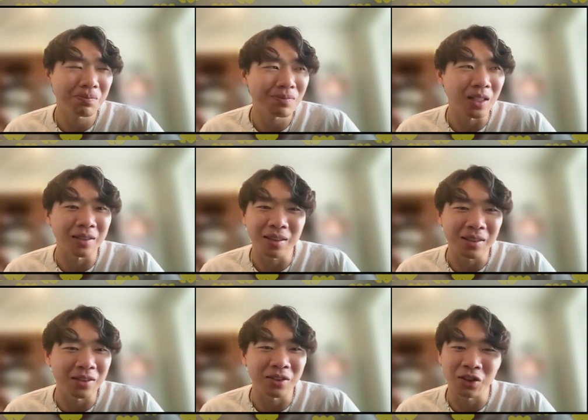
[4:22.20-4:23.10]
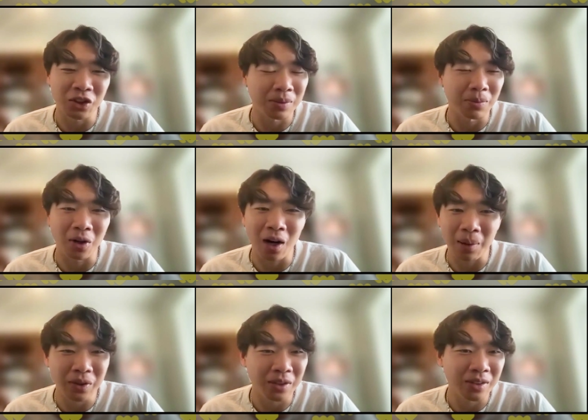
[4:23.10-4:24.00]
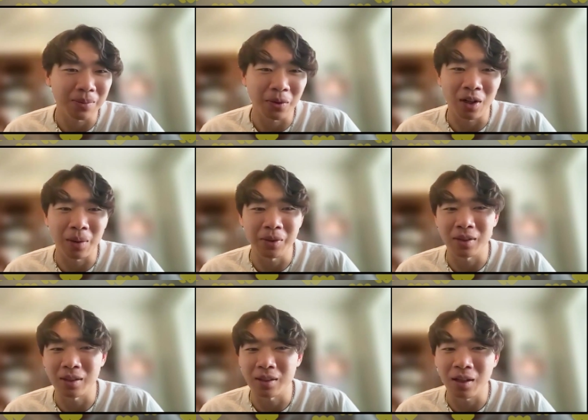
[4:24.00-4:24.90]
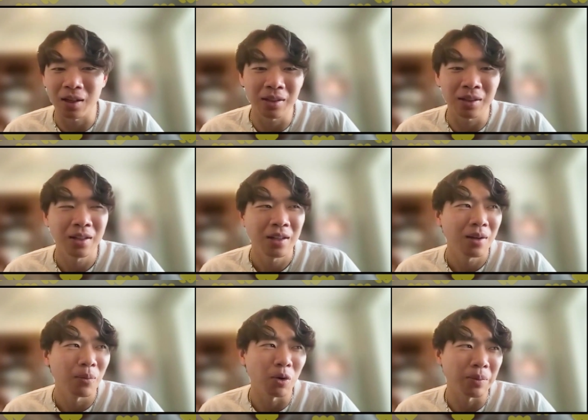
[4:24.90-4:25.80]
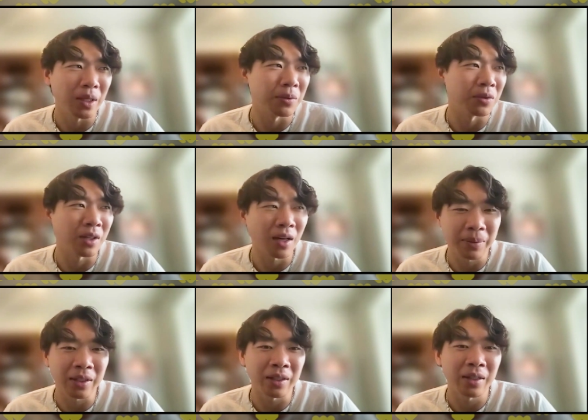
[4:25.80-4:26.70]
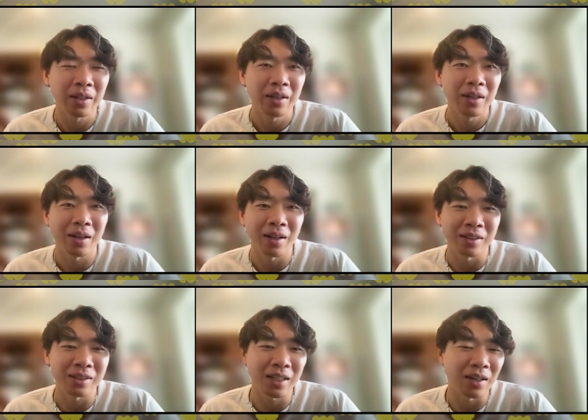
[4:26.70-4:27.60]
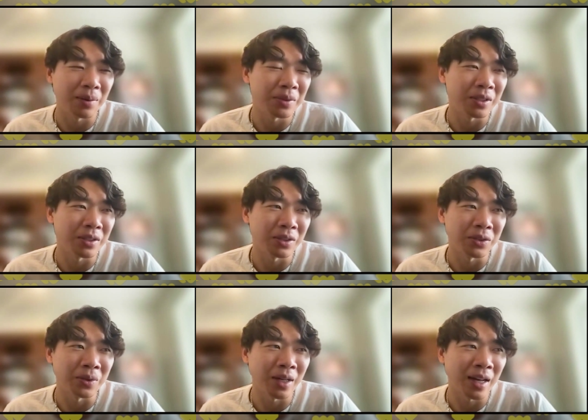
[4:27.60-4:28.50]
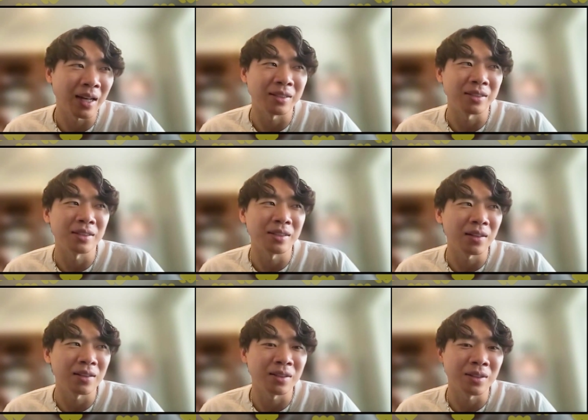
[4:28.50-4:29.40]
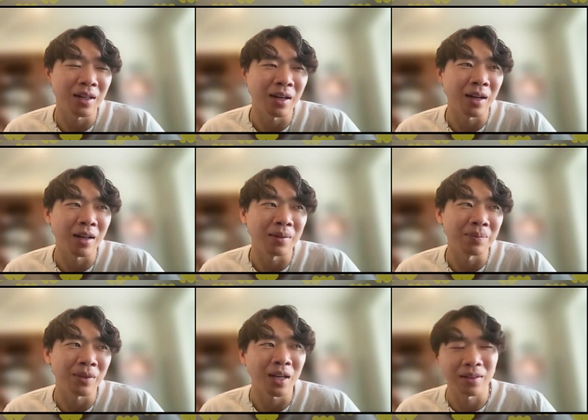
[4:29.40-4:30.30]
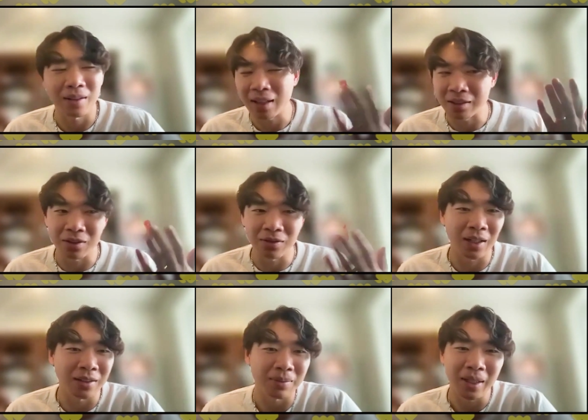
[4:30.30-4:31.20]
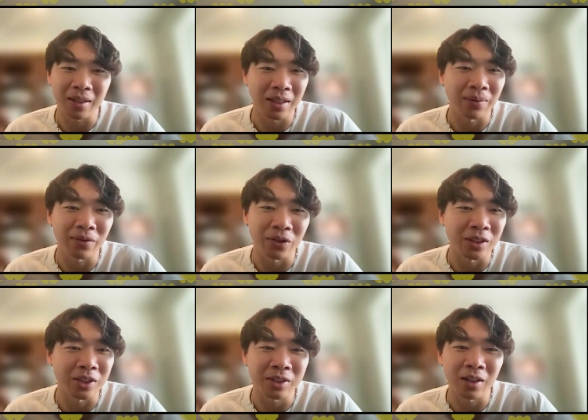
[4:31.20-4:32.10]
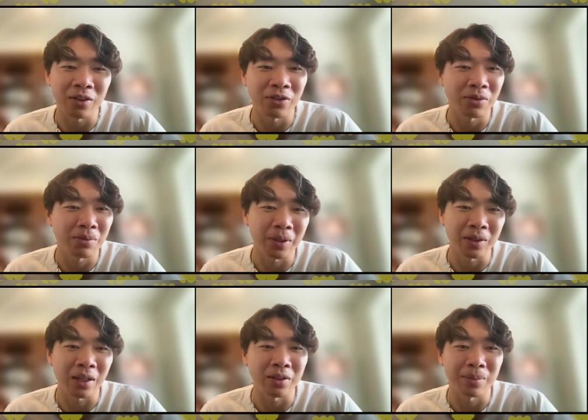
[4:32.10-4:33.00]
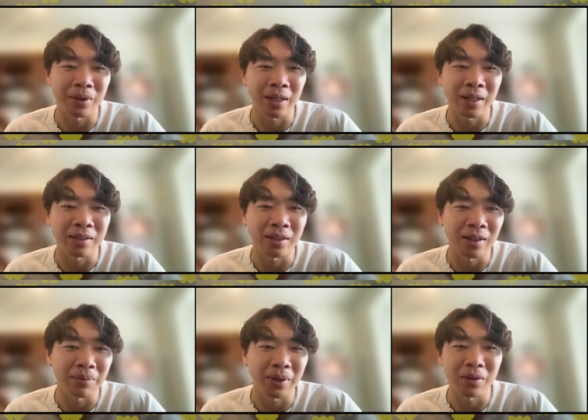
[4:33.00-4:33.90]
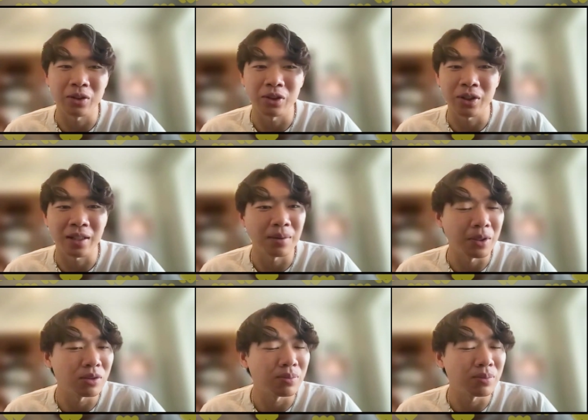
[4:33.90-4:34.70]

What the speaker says: it's because there's just more options. The more options there are, more people are coming. And it's kind of up to you as the seller, kind of like as you've done, to make a name for yourself, build out your brand, and then be able to attract the most